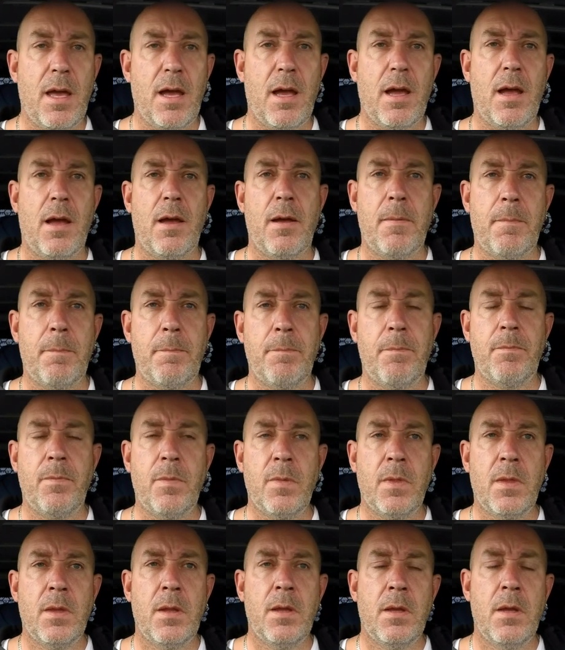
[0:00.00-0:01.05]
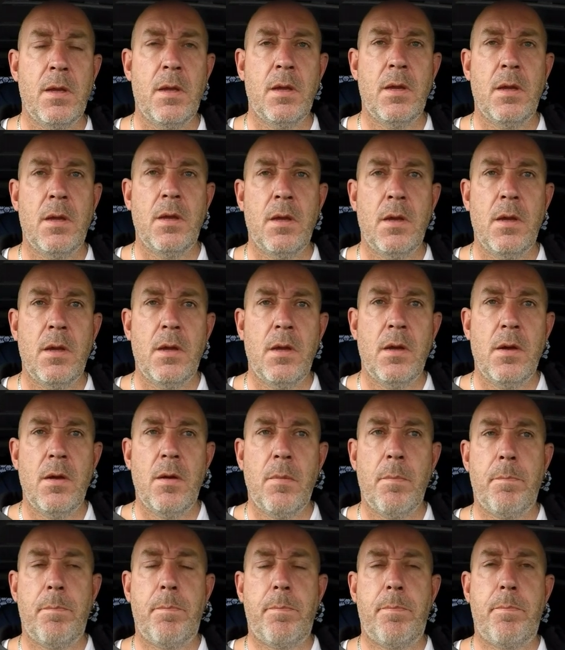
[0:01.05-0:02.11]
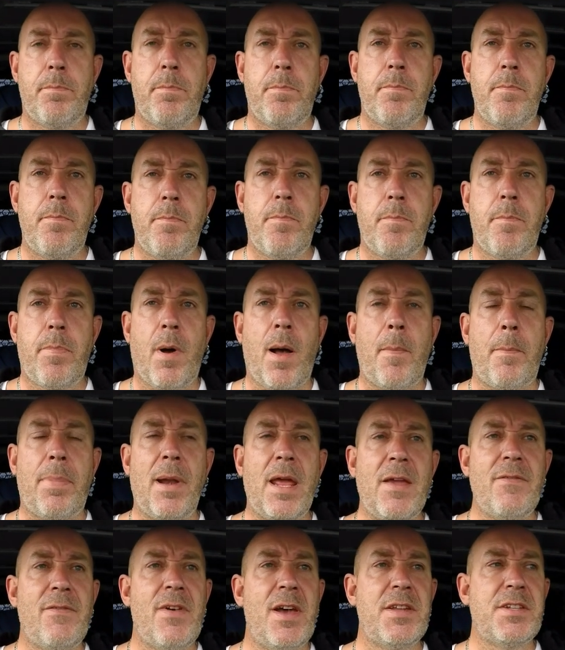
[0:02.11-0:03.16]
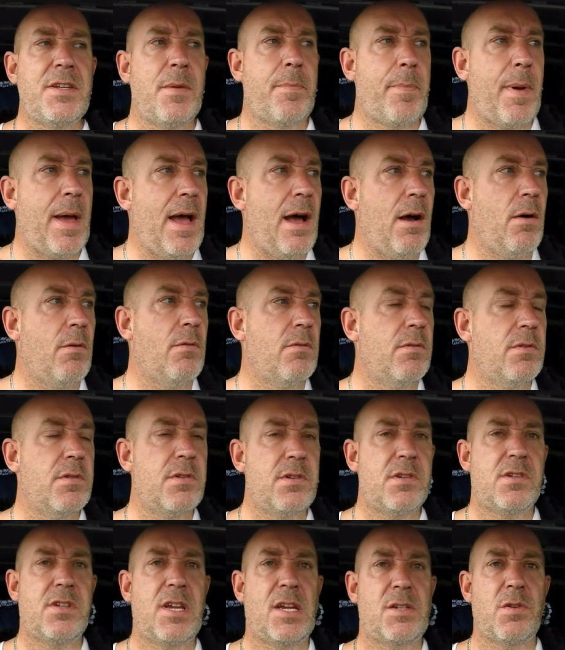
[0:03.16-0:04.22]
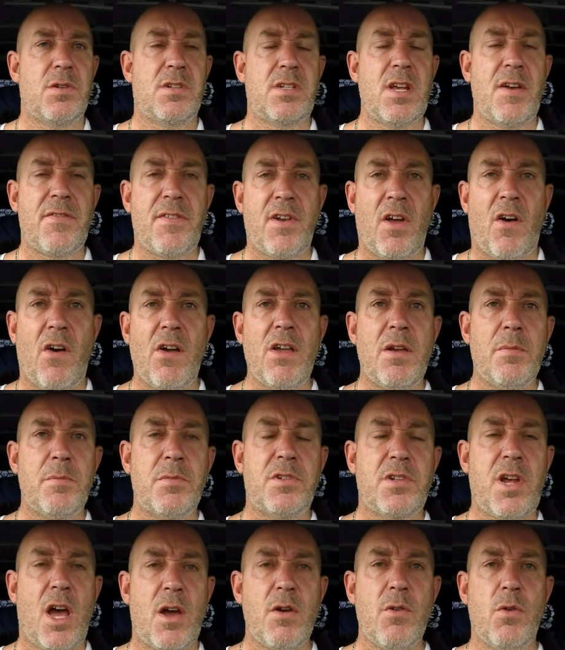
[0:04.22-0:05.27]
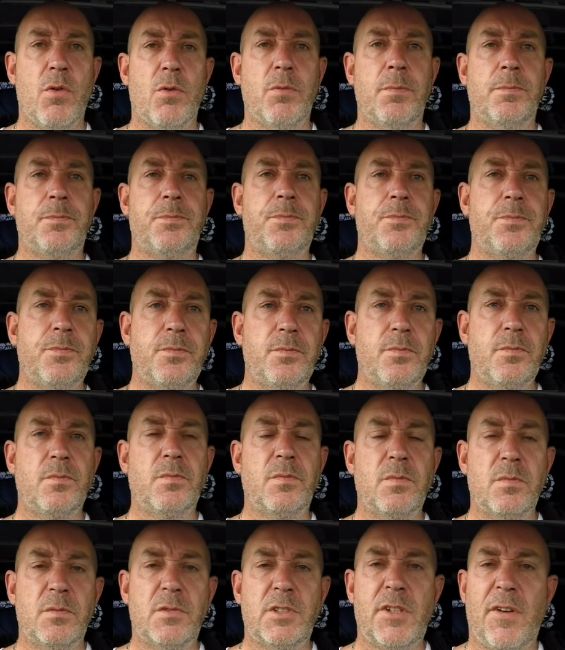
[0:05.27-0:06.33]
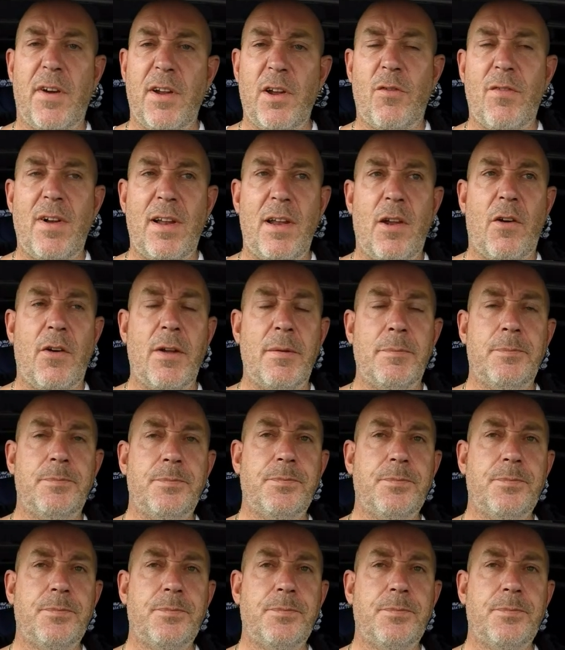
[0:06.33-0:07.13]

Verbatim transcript: um, but I believe there's about six or seven items total, something on that line.